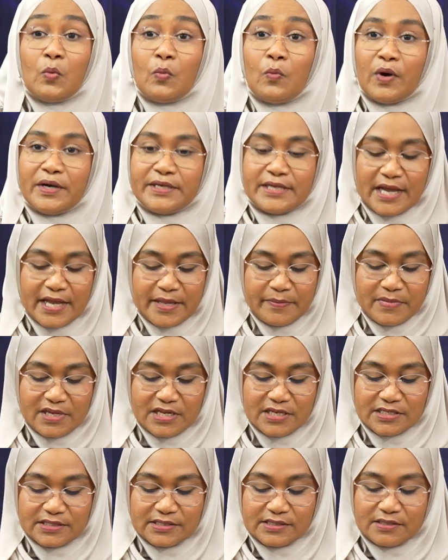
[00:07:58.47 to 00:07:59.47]
What I
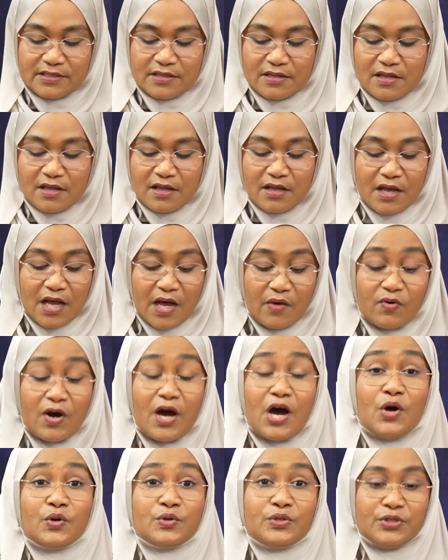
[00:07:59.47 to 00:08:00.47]
mean is, our
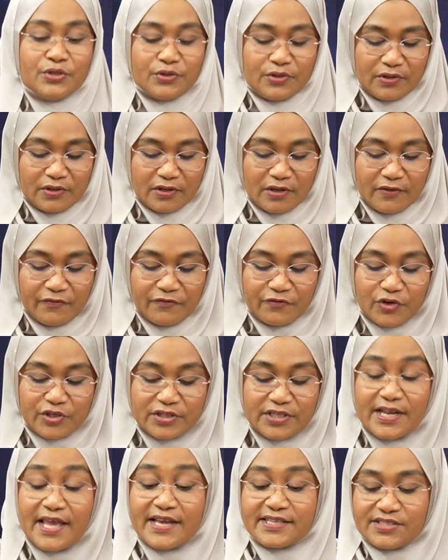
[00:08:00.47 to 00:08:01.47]
outlook for
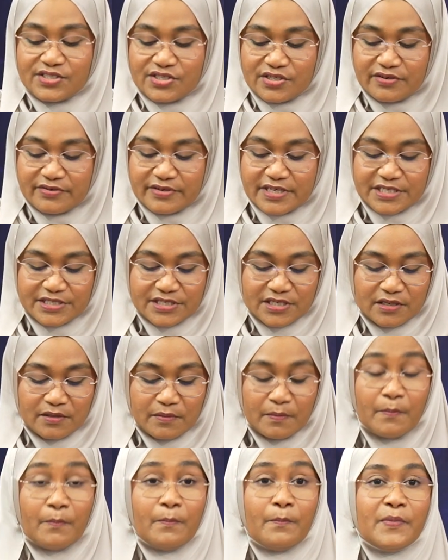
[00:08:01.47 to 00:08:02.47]
the next generation
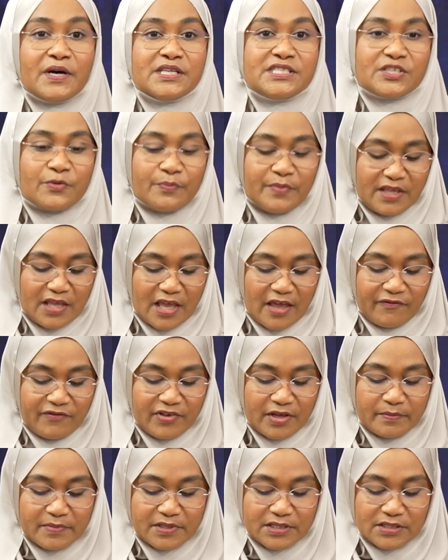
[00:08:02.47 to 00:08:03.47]
must be
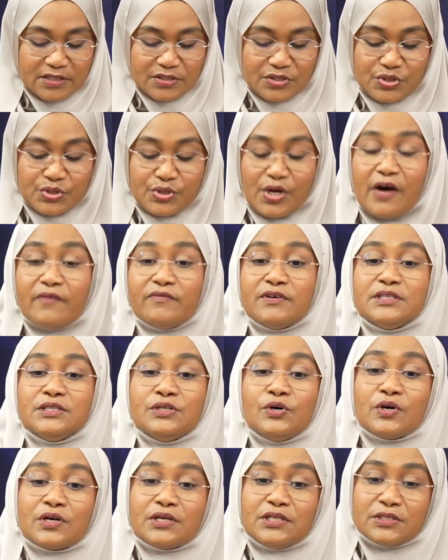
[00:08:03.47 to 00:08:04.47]
affable to our
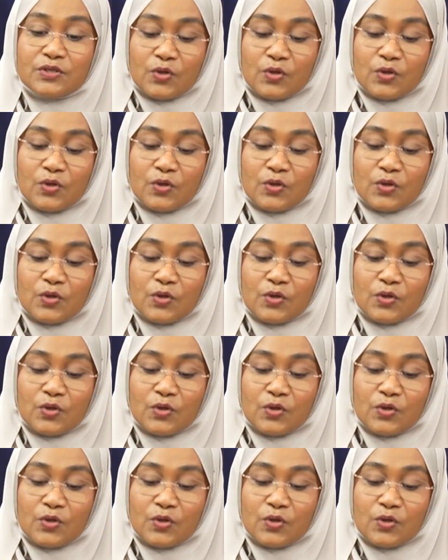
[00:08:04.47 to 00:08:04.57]
local